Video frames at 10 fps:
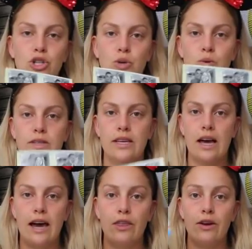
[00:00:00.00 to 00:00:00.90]
choose
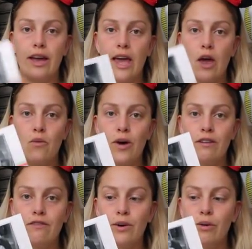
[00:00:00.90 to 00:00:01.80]
either a
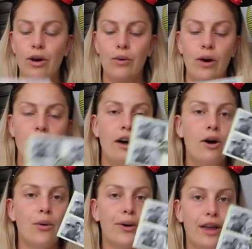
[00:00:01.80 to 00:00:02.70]
one photo
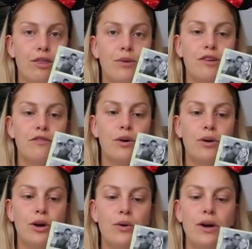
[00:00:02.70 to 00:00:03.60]
or a three
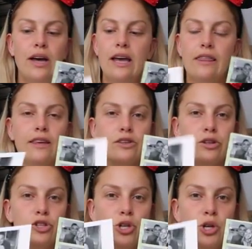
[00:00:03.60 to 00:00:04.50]
photo. These
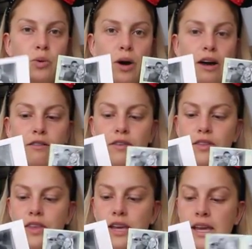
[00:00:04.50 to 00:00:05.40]
are two
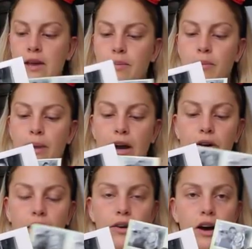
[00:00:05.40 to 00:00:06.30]
of the
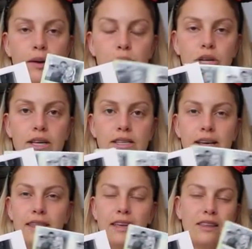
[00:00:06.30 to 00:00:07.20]
background options.
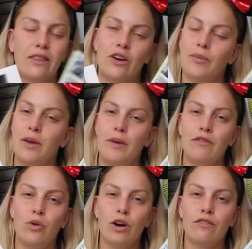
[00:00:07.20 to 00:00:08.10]
I think that there are maybe
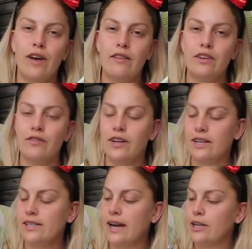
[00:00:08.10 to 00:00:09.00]
four or five different
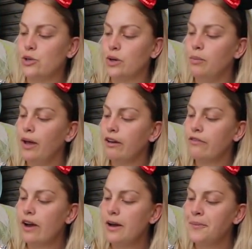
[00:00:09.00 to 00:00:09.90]
designs you could pick
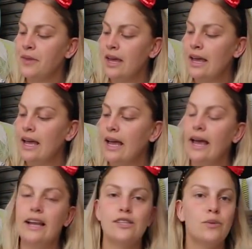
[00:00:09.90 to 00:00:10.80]
from,
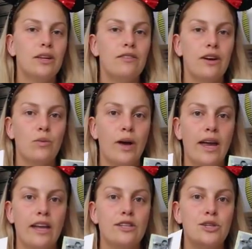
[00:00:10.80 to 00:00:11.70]
and it's a really fun
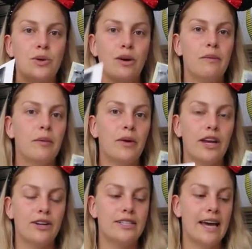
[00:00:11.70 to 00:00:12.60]
way to commemorate
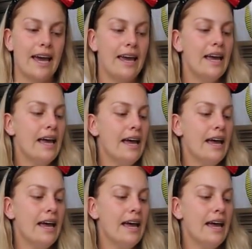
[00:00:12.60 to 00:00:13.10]
your day.